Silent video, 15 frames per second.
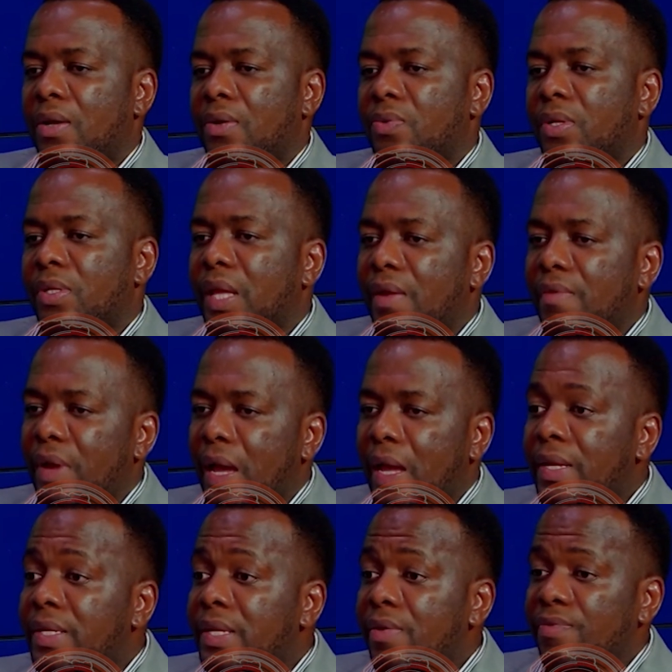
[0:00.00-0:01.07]
Whatever
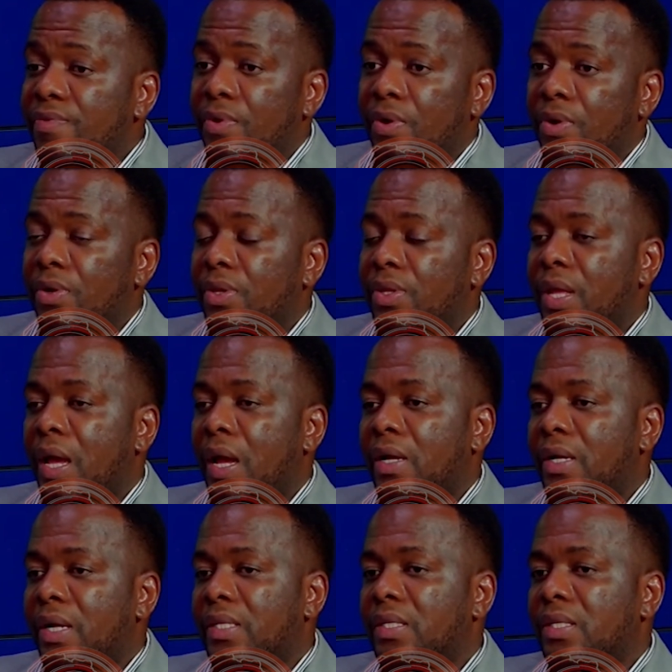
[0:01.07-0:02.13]
endeavor they are
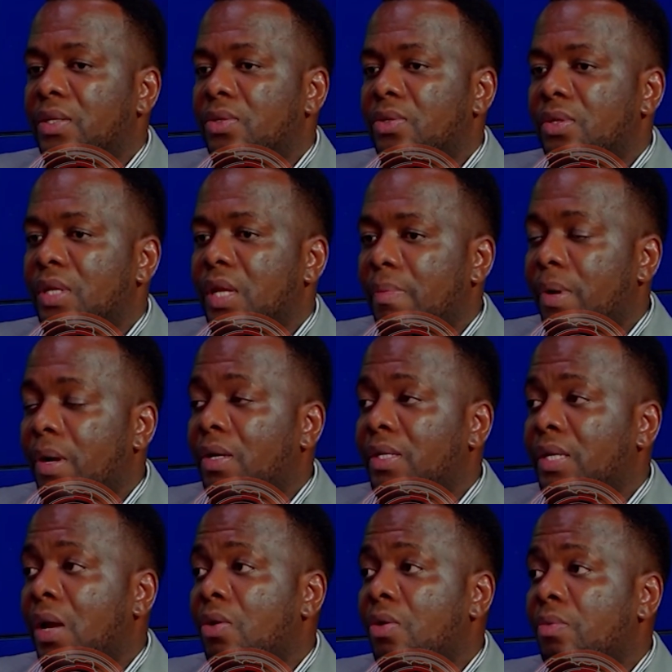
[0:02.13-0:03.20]
getting into is about
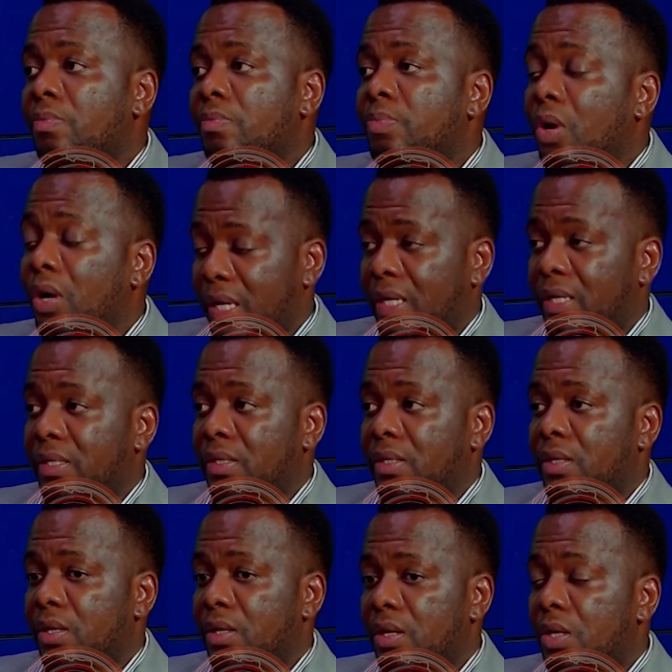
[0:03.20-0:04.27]
their own pocket.
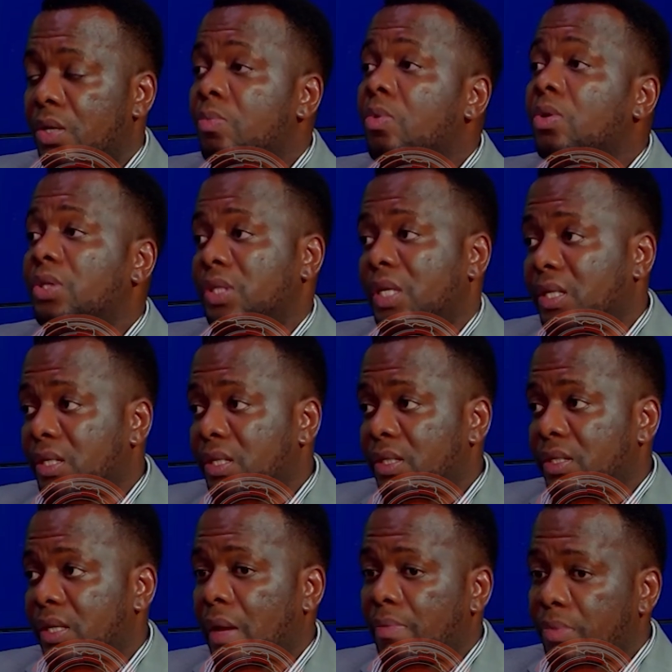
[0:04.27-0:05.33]
In most
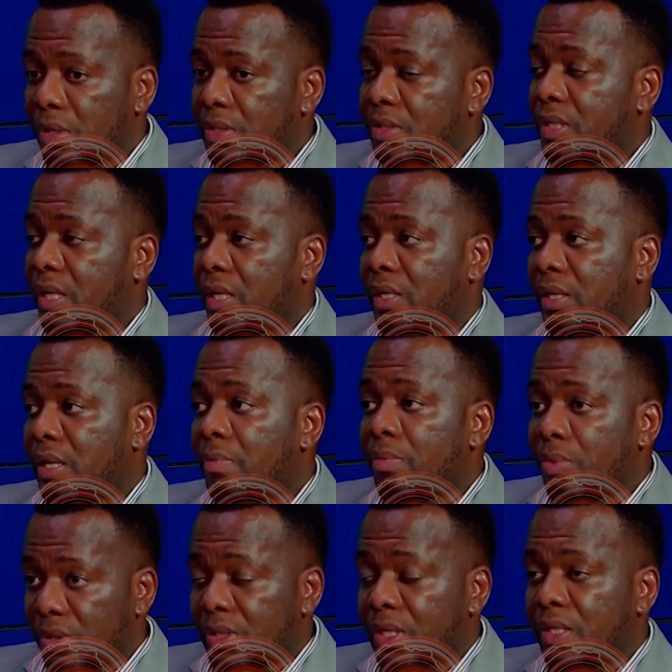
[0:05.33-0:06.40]
cases, I'm not saying in
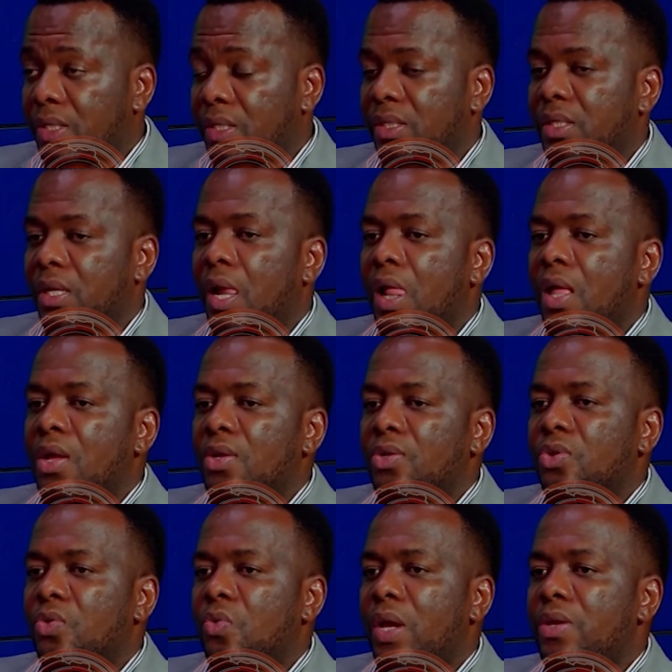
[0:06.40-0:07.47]
most cases.
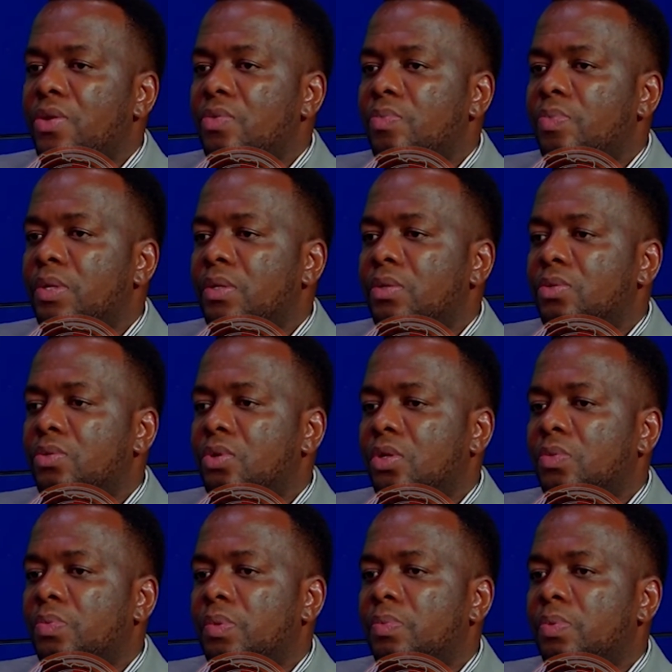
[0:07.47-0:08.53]
So when you bring
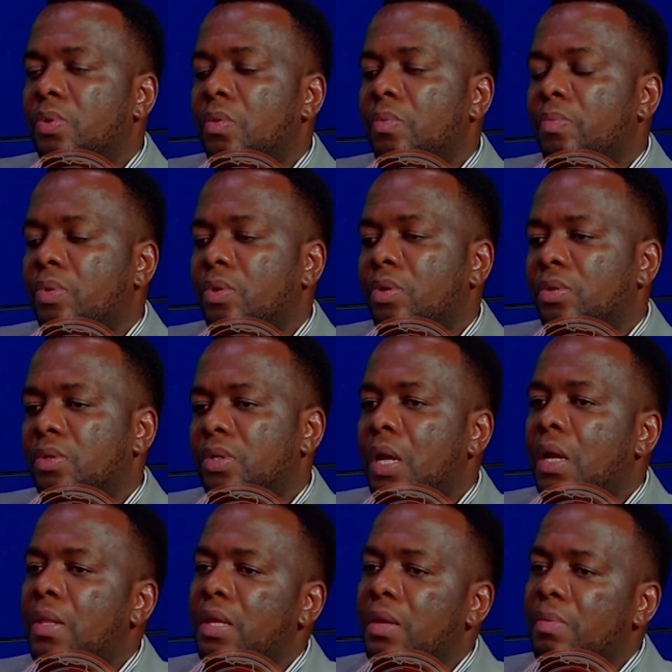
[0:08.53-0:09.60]
such people on board, yeah,
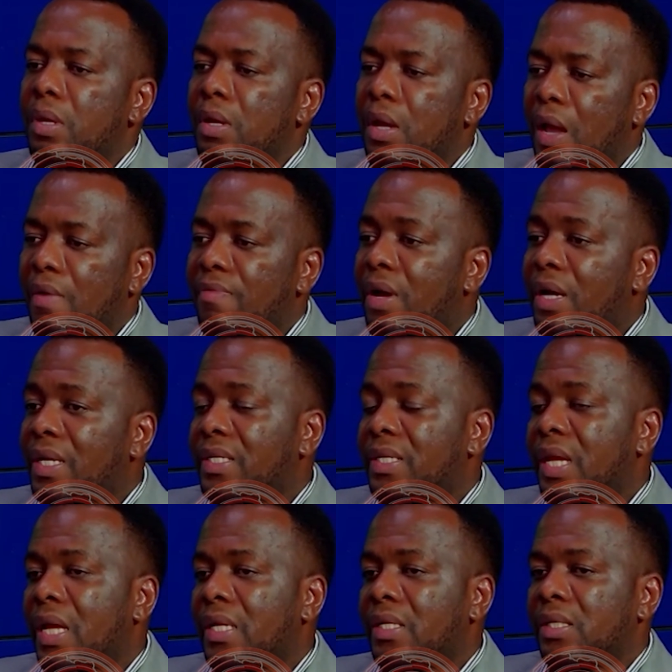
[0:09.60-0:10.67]
they may have
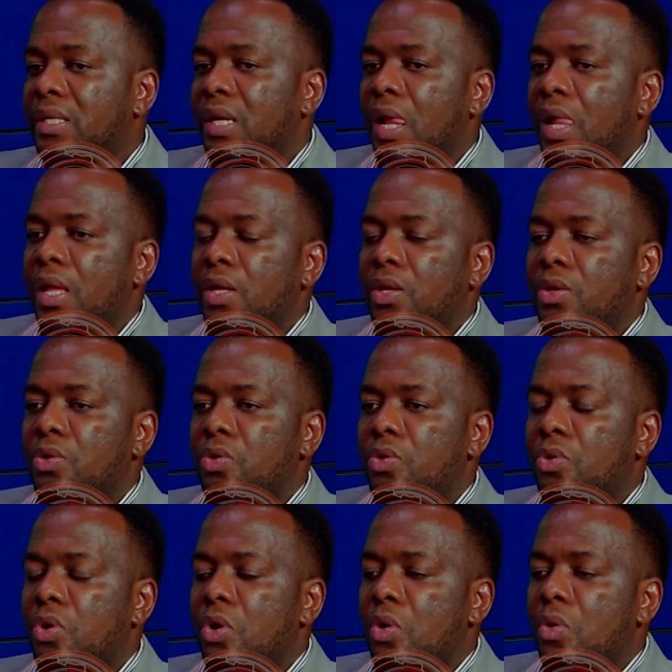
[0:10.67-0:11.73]
ideas, you
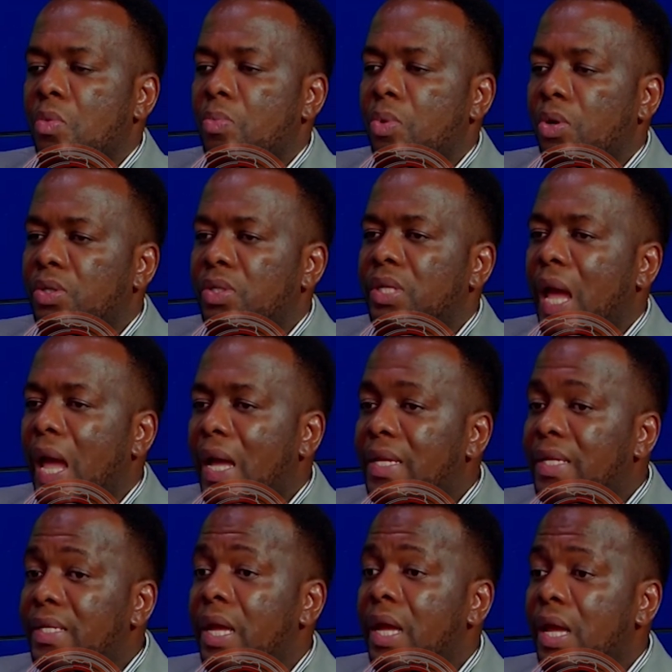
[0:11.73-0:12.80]
know, but the
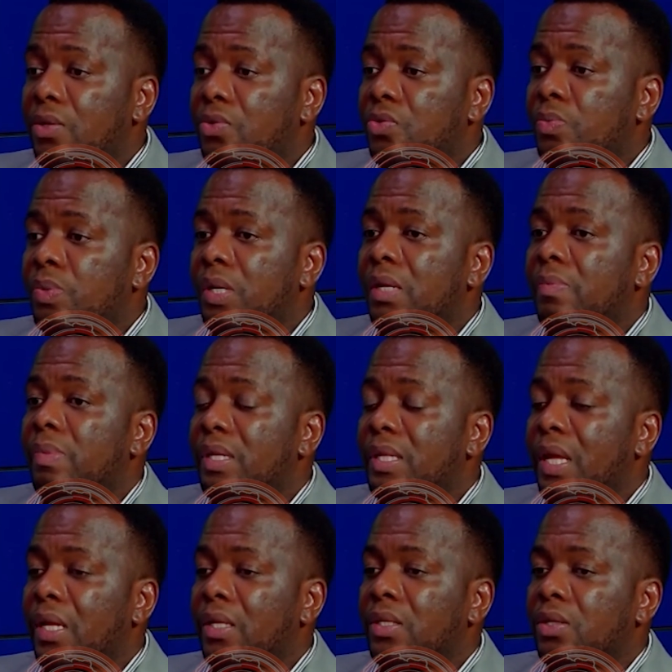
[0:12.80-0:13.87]
ideas will be
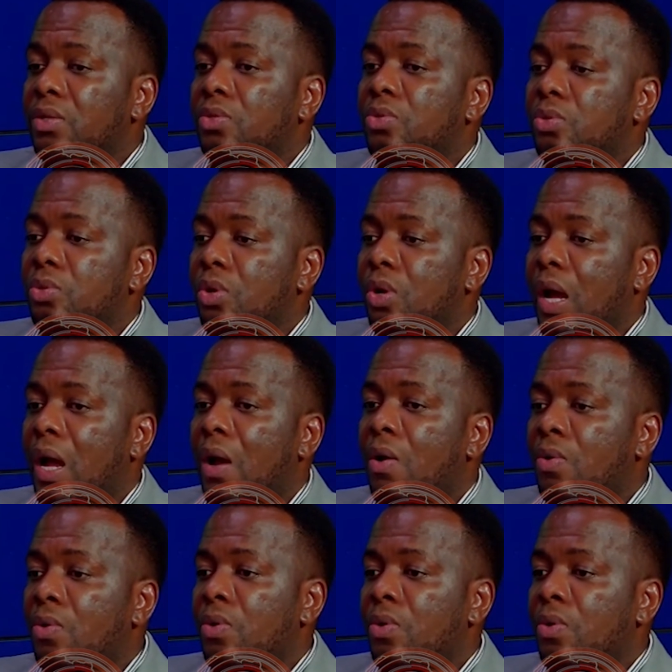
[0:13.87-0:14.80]
limited to how